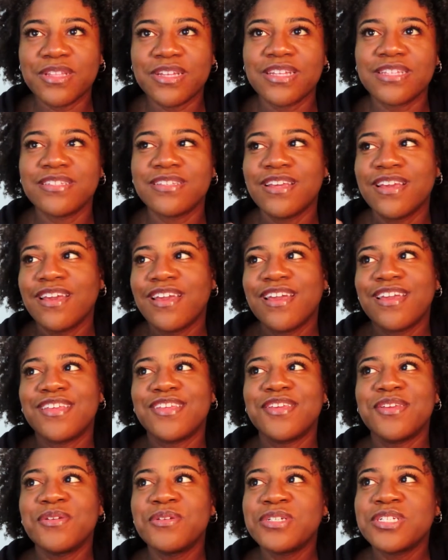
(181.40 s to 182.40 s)
because
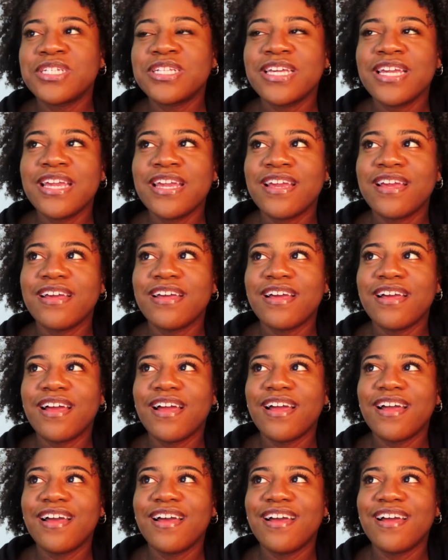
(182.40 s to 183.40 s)
usually
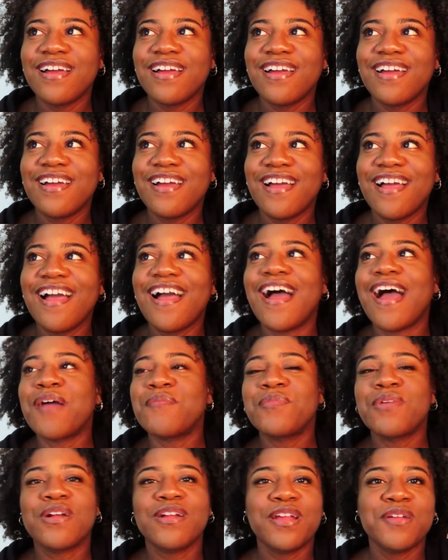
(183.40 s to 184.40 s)

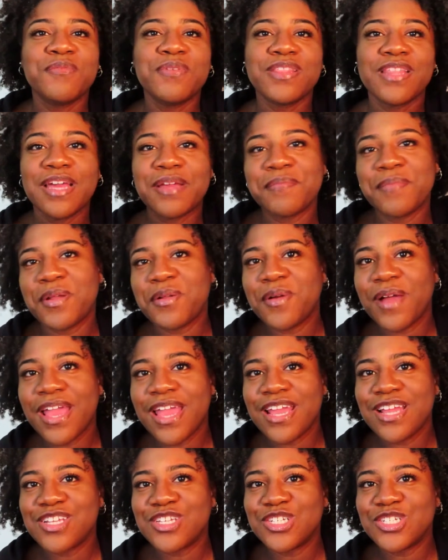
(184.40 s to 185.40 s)
I'm working with like
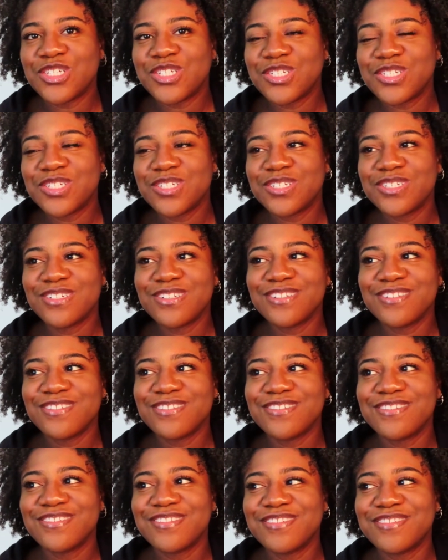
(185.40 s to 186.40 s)
middle-aged
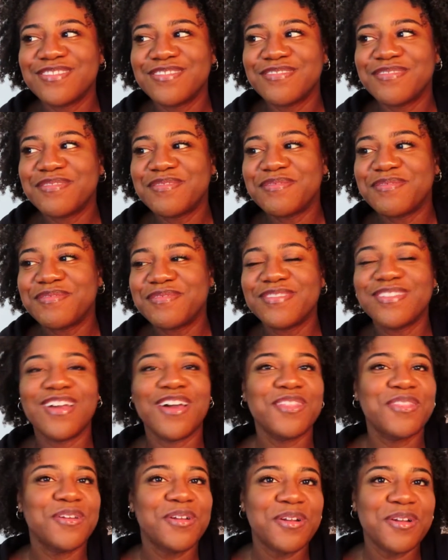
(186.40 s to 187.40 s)

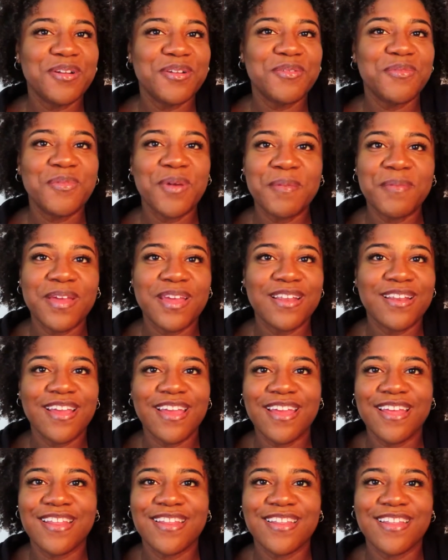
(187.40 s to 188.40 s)
other women
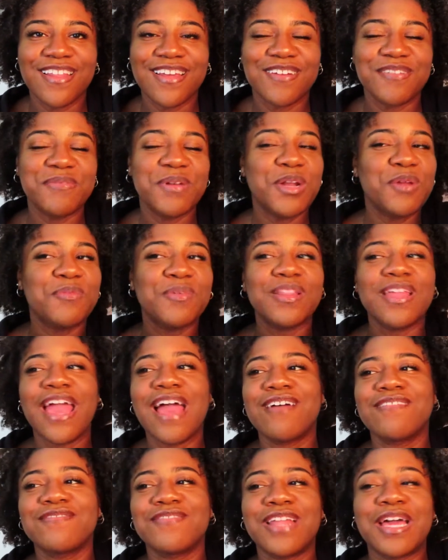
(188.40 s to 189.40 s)
and we don't really
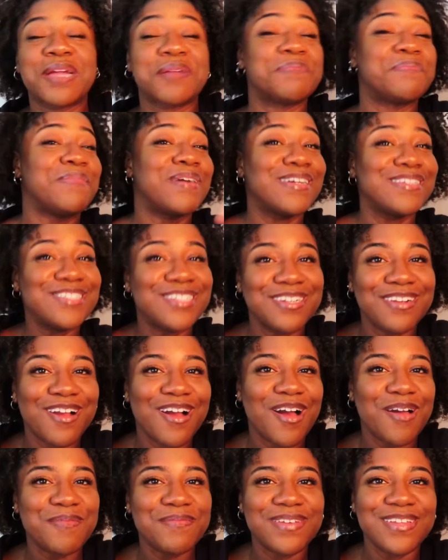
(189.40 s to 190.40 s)
have like much in
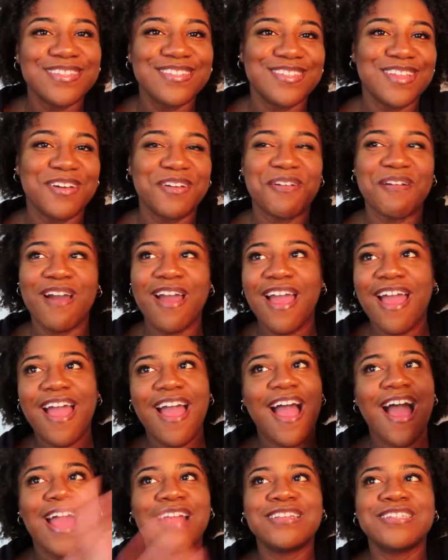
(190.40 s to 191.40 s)
common, so
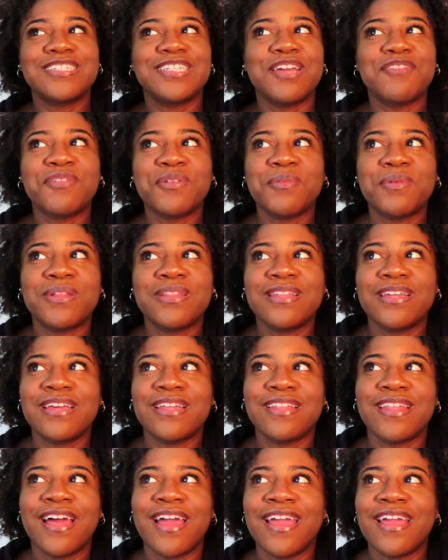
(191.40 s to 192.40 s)
I just never really
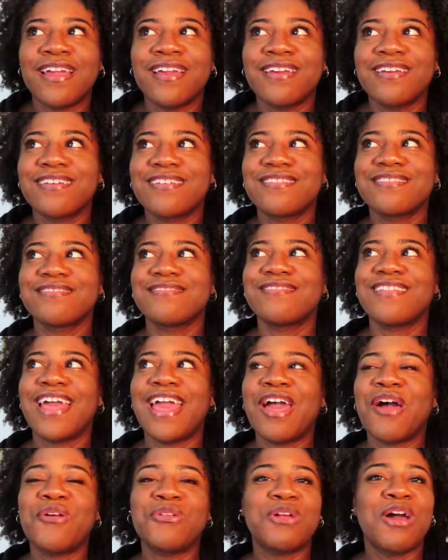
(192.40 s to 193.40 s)
like
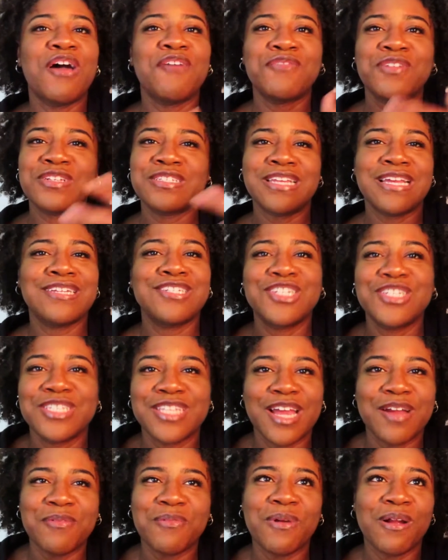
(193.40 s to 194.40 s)
held conversations
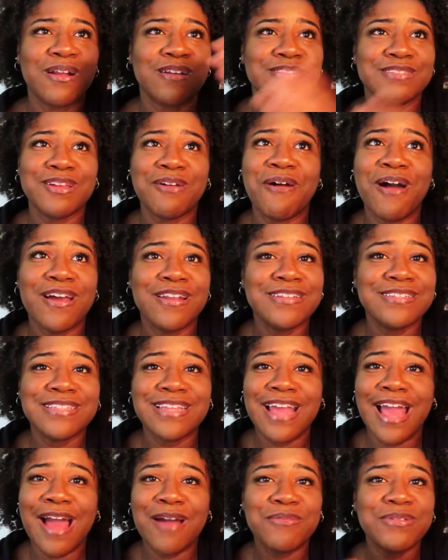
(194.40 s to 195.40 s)
at work. So
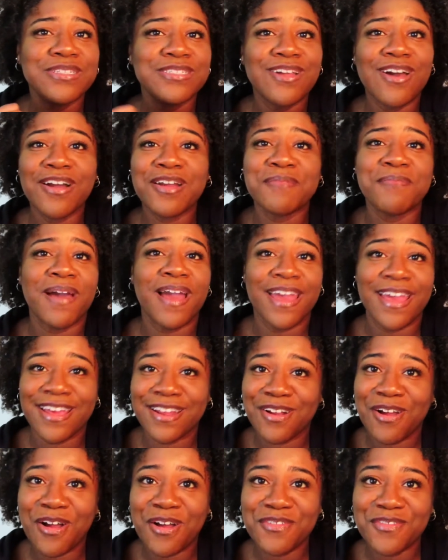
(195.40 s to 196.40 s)
honestly, I was talking my
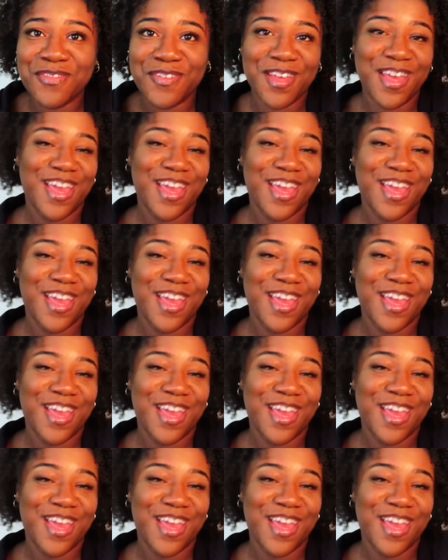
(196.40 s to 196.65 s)
head off,